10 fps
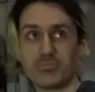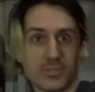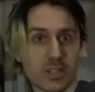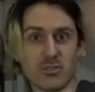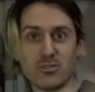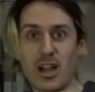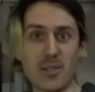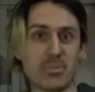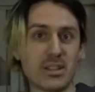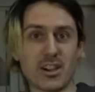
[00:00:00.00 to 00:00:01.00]
go
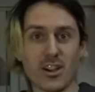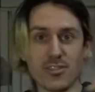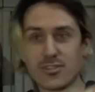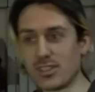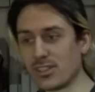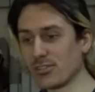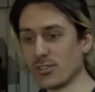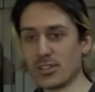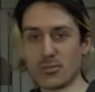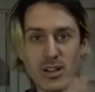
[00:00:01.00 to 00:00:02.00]
up it, over it,
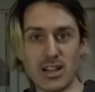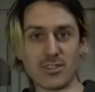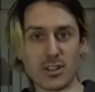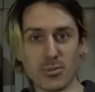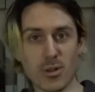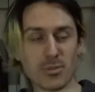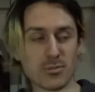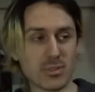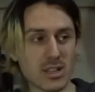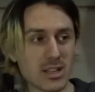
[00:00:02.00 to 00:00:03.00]
through it, whatever, no
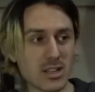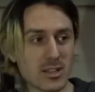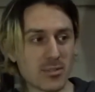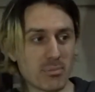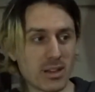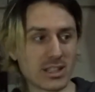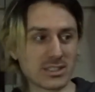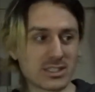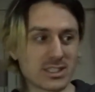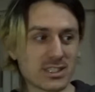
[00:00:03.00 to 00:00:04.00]
problem.
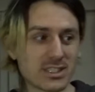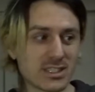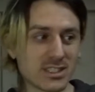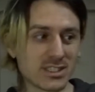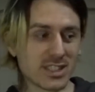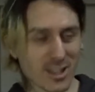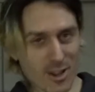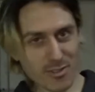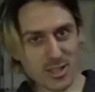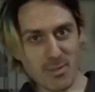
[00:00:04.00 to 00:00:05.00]
But they
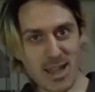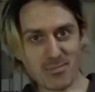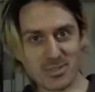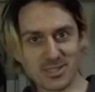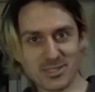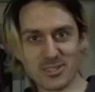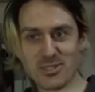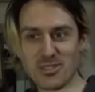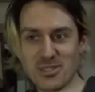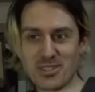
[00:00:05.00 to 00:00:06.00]
can't read a map,
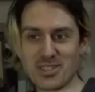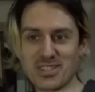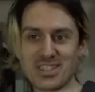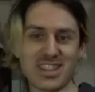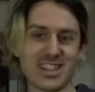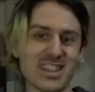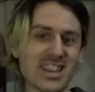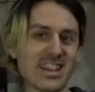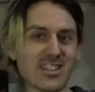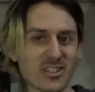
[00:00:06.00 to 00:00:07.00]
or they
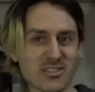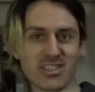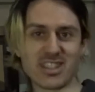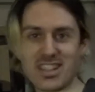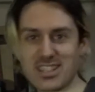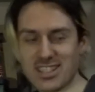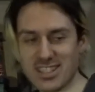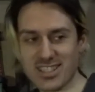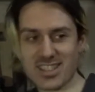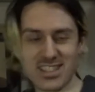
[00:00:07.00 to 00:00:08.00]
get lost really easily,
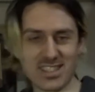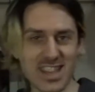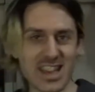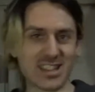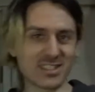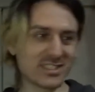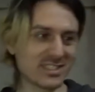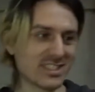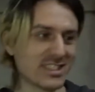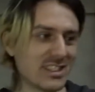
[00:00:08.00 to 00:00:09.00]
so there's that.
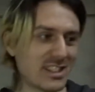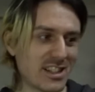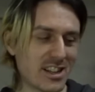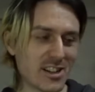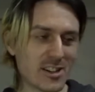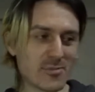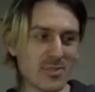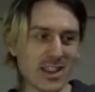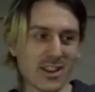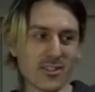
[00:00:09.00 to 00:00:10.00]

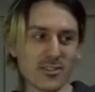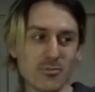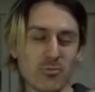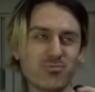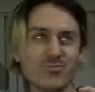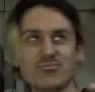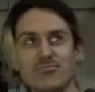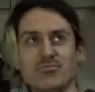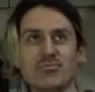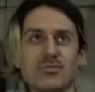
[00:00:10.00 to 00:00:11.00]
I
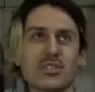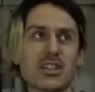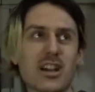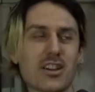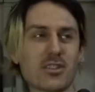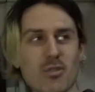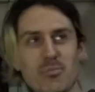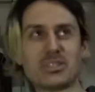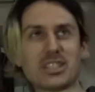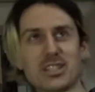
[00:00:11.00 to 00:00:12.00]
know one
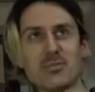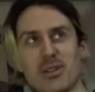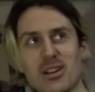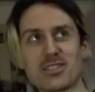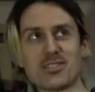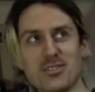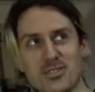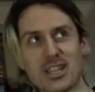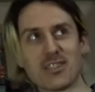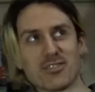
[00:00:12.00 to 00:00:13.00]
particular person who
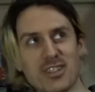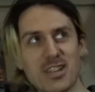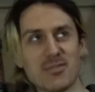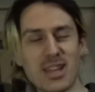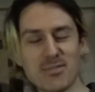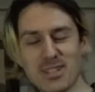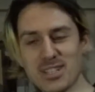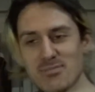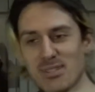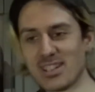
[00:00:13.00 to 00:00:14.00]
shall remain
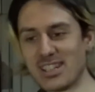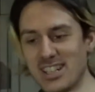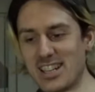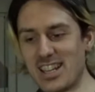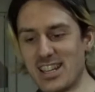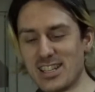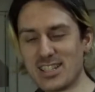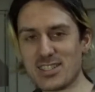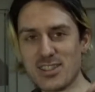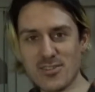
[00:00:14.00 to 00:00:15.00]
nameless, but he
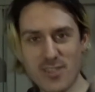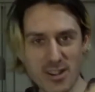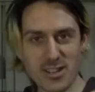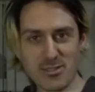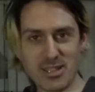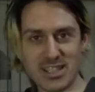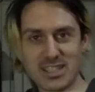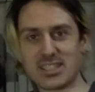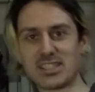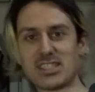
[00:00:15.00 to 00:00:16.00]
is very quick.
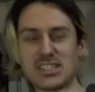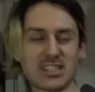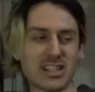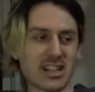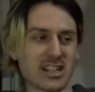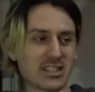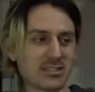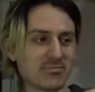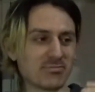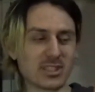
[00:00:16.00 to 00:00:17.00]

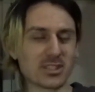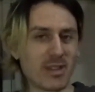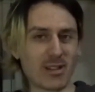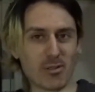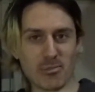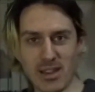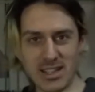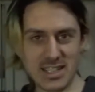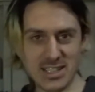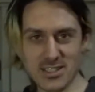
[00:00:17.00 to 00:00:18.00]
Doesn't matter what
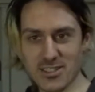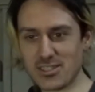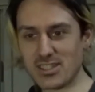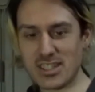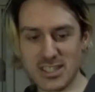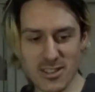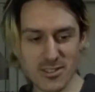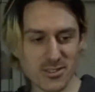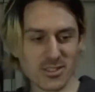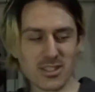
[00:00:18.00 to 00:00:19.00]
bike he's on, he
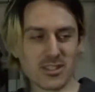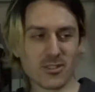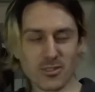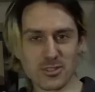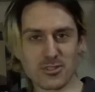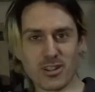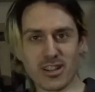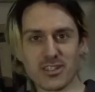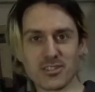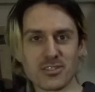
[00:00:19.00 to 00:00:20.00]
knows all the
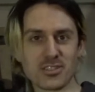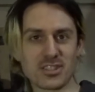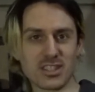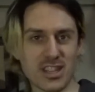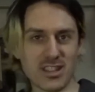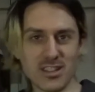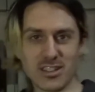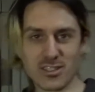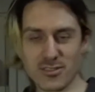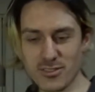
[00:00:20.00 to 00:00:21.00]
trails, he
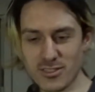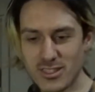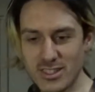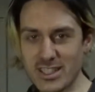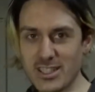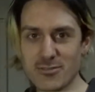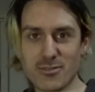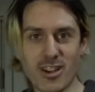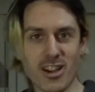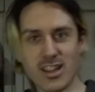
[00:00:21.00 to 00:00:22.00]
can lead
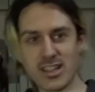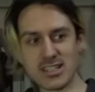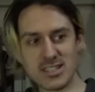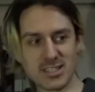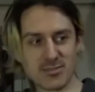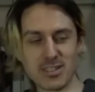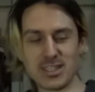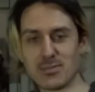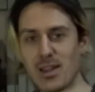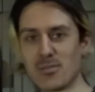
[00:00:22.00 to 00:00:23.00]
rides, read
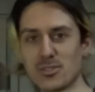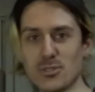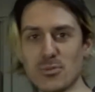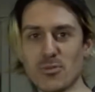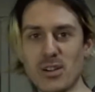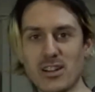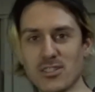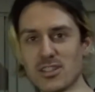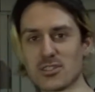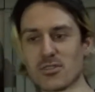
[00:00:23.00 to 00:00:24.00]
the map super well,
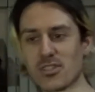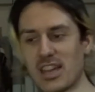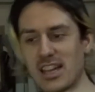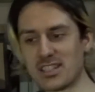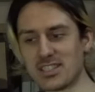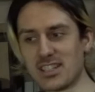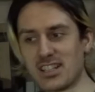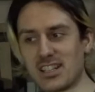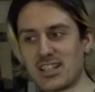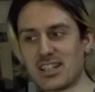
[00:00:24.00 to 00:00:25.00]
does all of that.
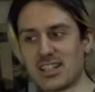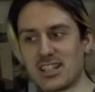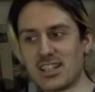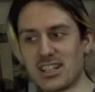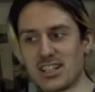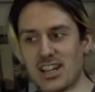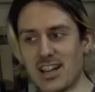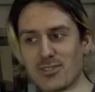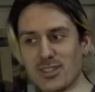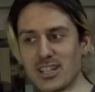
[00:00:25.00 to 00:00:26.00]

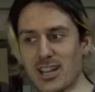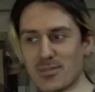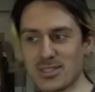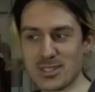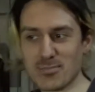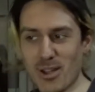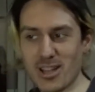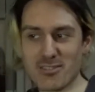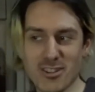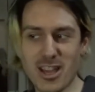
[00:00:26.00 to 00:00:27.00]
However, when it comes to
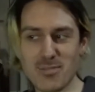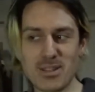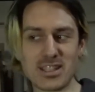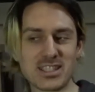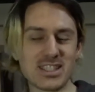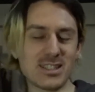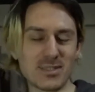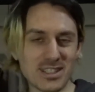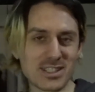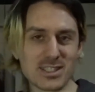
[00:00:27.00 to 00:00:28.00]
bike reliability, I
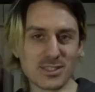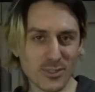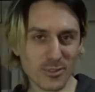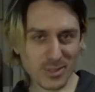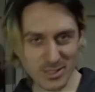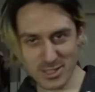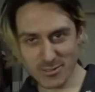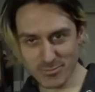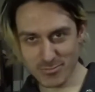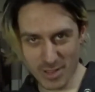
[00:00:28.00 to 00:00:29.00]
mean, it's his fault because he
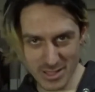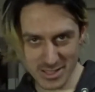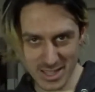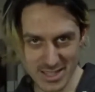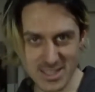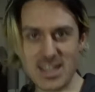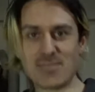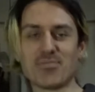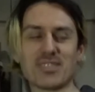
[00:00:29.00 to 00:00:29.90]
rides a KTM.